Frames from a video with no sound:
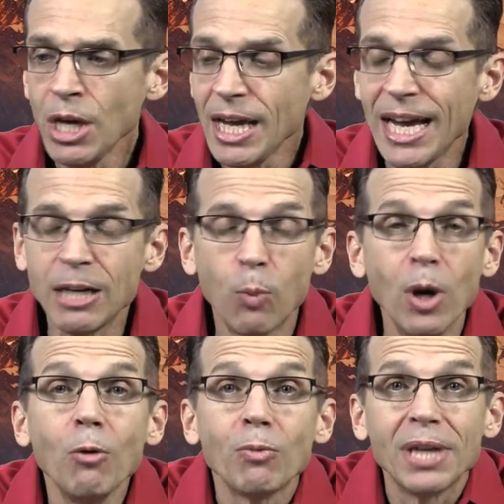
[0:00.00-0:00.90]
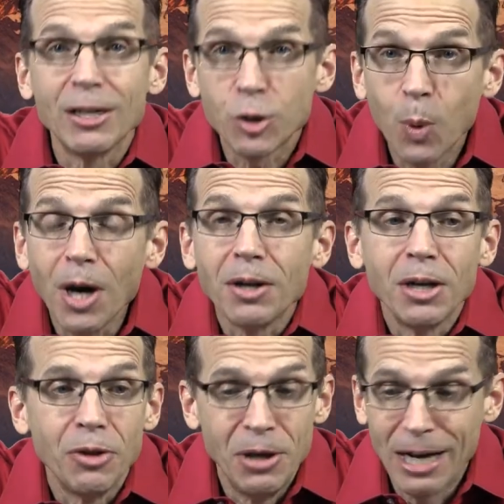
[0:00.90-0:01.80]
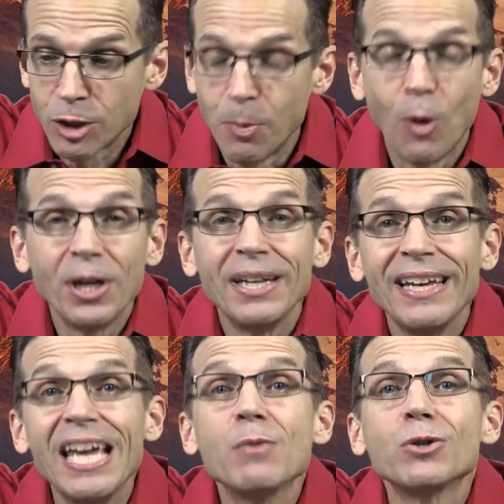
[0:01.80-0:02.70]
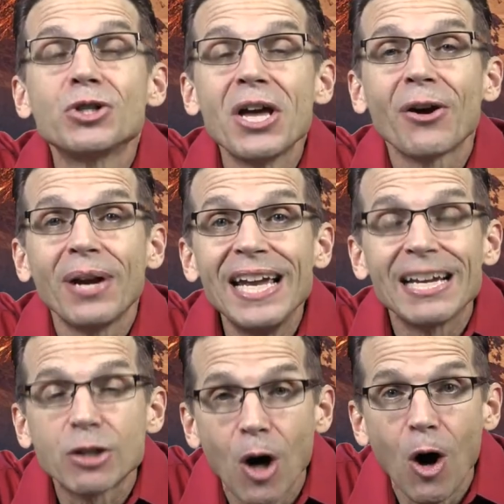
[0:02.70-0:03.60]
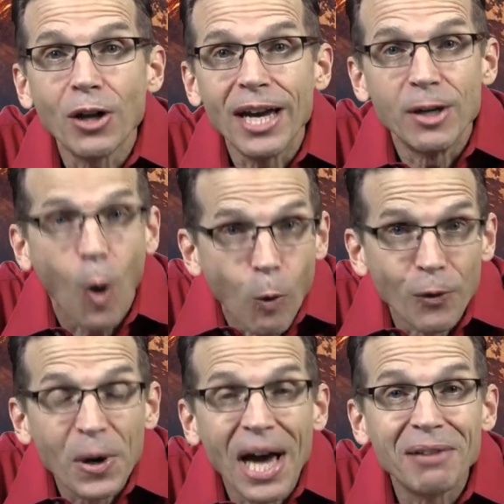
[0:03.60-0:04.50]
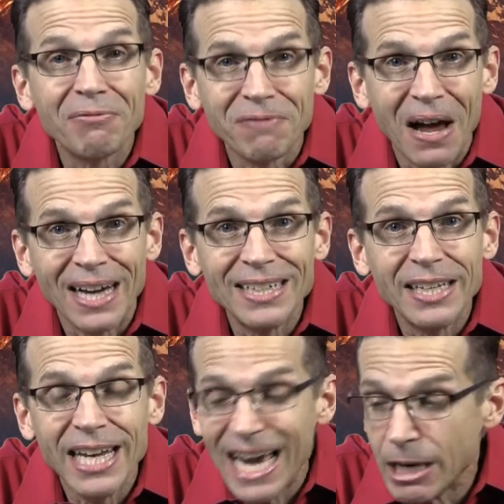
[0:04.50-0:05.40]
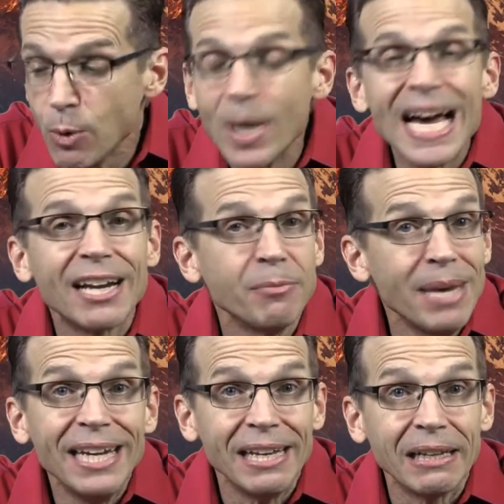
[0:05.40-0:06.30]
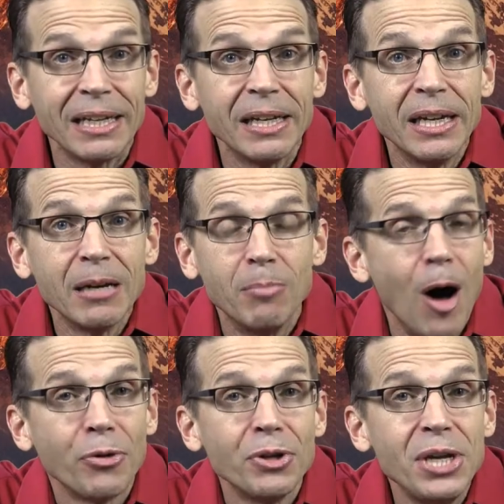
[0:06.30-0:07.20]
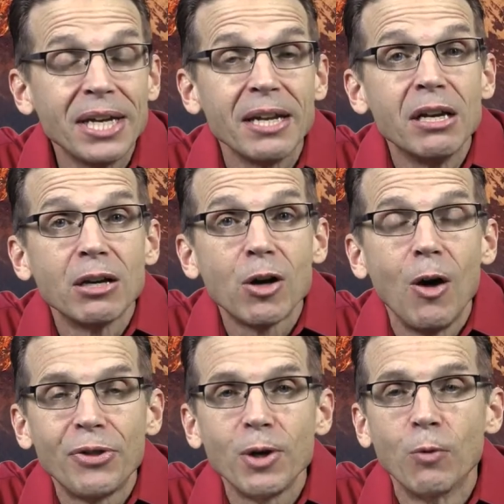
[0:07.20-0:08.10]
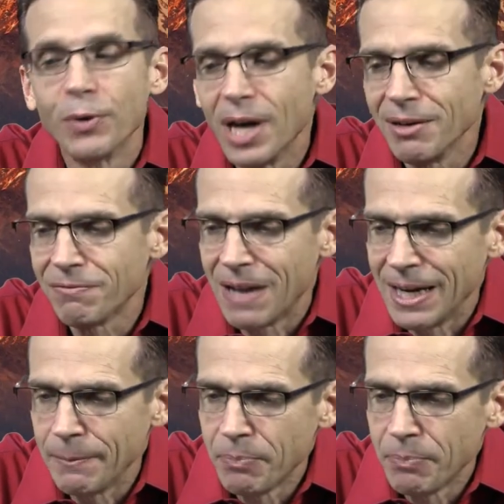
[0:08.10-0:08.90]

And well, guess what? The next morning he was there. He had caught an overnight flight. He, he went out immediately, bought the ticket, caught the overnight flight.